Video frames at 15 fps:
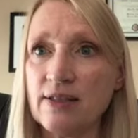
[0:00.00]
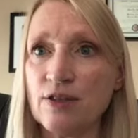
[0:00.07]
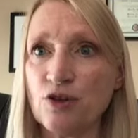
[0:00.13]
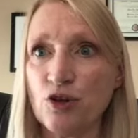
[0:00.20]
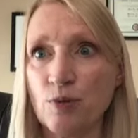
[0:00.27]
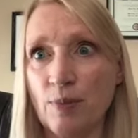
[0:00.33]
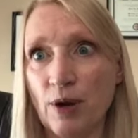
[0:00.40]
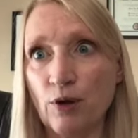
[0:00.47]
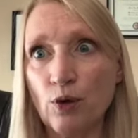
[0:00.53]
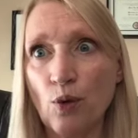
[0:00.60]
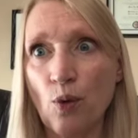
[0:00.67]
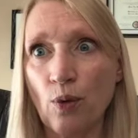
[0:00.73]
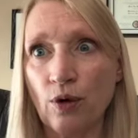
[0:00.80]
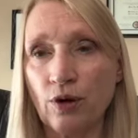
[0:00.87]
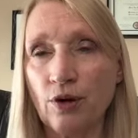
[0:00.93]
in numeric
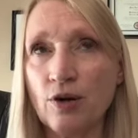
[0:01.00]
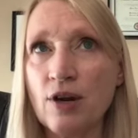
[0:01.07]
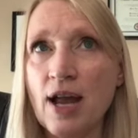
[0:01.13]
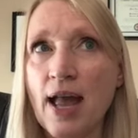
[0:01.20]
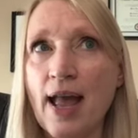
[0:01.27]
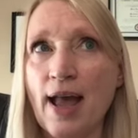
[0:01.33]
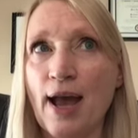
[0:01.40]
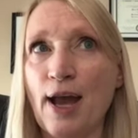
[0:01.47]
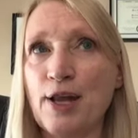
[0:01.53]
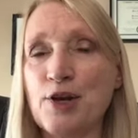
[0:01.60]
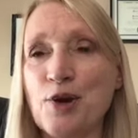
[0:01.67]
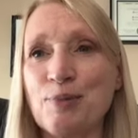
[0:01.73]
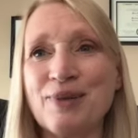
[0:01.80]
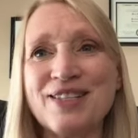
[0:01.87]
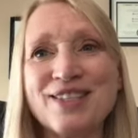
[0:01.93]
order. I
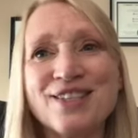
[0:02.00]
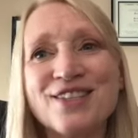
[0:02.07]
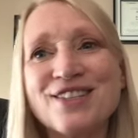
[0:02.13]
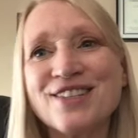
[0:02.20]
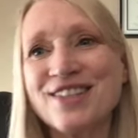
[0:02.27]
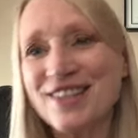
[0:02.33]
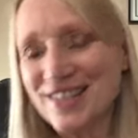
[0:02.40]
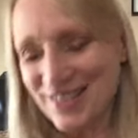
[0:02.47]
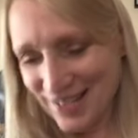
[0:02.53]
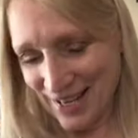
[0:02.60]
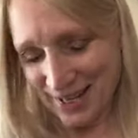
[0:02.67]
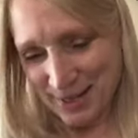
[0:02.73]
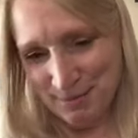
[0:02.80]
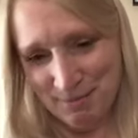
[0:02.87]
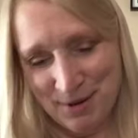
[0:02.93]
know my sister's gonna say
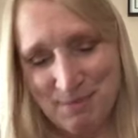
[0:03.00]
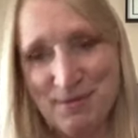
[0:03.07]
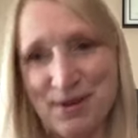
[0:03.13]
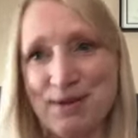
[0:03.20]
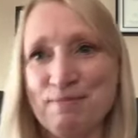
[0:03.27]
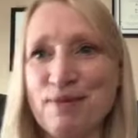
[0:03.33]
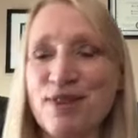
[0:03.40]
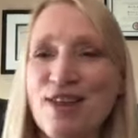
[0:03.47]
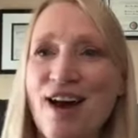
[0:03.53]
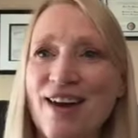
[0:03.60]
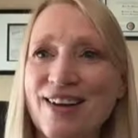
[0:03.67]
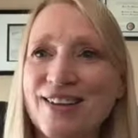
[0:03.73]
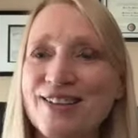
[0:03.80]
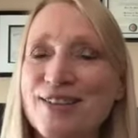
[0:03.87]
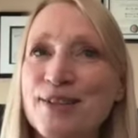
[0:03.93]
it's me being
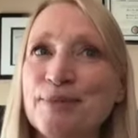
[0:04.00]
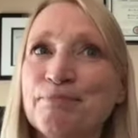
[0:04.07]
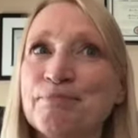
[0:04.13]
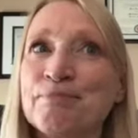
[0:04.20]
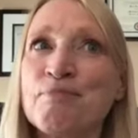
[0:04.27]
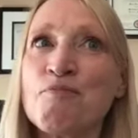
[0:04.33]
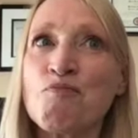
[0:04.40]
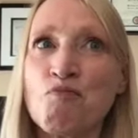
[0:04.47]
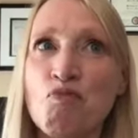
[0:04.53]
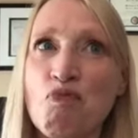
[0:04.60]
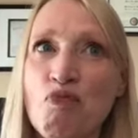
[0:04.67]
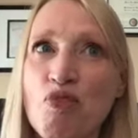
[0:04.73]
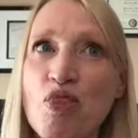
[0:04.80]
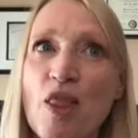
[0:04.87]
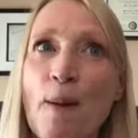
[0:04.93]
methodical,
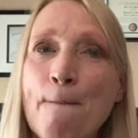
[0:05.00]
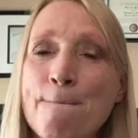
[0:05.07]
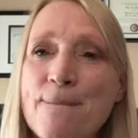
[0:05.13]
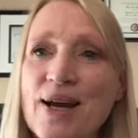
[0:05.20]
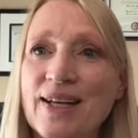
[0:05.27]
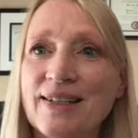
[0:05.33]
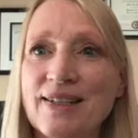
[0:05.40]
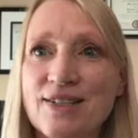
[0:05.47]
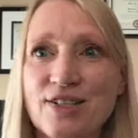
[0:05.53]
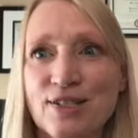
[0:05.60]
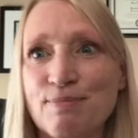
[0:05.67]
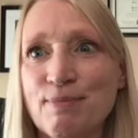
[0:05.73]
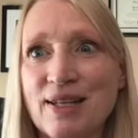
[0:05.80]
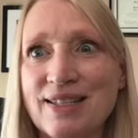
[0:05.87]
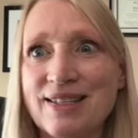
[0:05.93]
but it
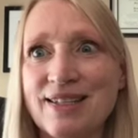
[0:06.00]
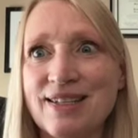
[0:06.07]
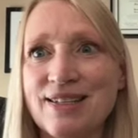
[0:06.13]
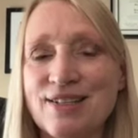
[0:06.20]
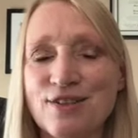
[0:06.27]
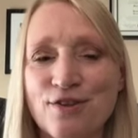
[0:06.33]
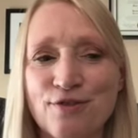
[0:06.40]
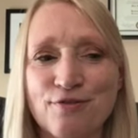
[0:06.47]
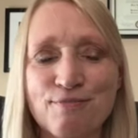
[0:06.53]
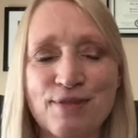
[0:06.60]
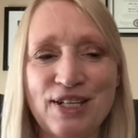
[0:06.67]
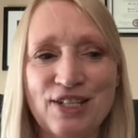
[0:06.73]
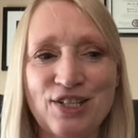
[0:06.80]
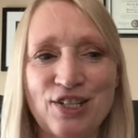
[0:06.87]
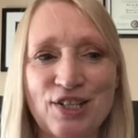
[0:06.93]
just makes it easier for
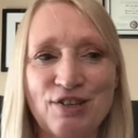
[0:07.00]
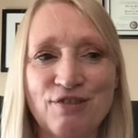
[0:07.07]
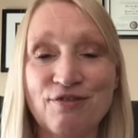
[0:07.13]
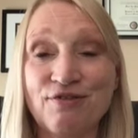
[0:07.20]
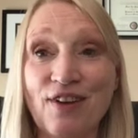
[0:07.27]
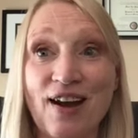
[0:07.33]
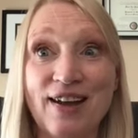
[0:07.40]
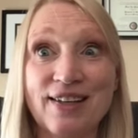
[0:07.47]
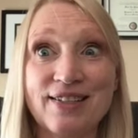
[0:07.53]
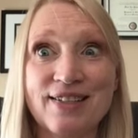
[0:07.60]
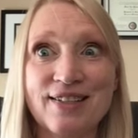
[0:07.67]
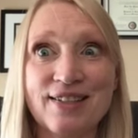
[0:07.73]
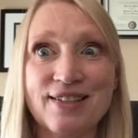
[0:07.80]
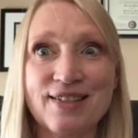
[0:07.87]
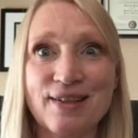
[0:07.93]
me to find
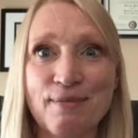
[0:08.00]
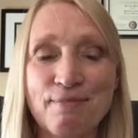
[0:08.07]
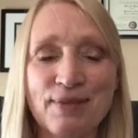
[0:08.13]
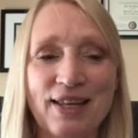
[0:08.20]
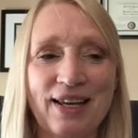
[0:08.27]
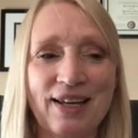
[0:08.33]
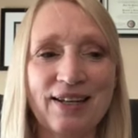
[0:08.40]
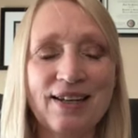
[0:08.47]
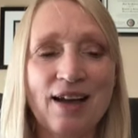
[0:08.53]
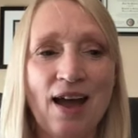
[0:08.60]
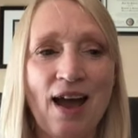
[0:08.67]
something.